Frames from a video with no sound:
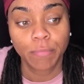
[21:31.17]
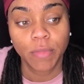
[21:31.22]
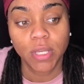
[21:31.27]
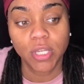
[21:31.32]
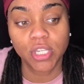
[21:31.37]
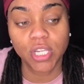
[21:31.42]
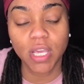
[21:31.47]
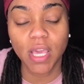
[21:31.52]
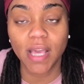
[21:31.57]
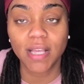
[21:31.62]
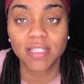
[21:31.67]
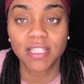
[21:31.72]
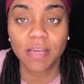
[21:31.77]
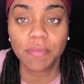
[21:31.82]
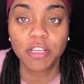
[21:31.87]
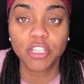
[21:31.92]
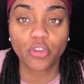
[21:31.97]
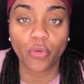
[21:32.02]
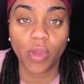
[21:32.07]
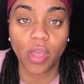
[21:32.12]
She has sent
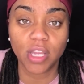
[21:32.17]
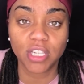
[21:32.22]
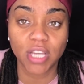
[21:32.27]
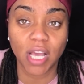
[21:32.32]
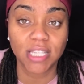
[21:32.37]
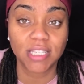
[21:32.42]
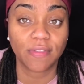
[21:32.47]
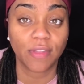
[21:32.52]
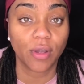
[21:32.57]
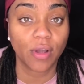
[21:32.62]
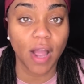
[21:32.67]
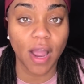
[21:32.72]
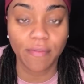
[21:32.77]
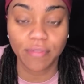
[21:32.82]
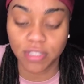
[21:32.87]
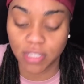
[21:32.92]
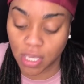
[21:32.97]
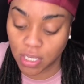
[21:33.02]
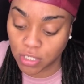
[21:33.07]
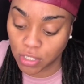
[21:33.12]
me screenshots of their
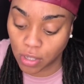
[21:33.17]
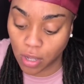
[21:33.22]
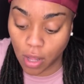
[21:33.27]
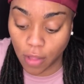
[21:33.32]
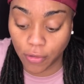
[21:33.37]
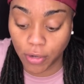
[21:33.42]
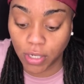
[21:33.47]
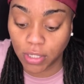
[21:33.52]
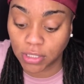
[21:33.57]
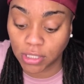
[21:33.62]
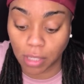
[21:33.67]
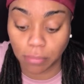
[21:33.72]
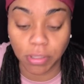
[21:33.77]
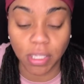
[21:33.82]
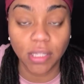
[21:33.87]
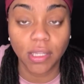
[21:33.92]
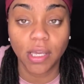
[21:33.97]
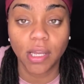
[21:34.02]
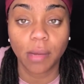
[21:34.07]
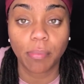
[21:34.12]
conversation, y'all, and it is
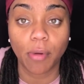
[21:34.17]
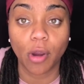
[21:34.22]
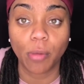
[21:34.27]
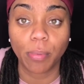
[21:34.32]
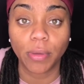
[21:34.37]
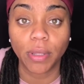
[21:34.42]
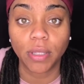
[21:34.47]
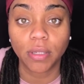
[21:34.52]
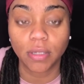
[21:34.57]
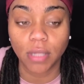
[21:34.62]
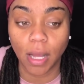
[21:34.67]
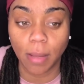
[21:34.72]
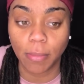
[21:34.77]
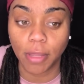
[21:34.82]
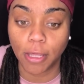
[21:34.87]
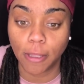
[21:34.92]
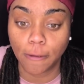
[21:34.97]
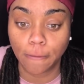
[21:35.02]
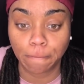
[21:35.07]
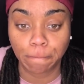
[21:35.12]
completely inappropriate. I
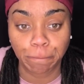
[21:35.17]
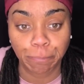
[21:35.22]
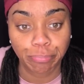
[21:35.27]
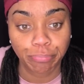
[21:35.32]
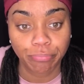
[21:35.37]
mean,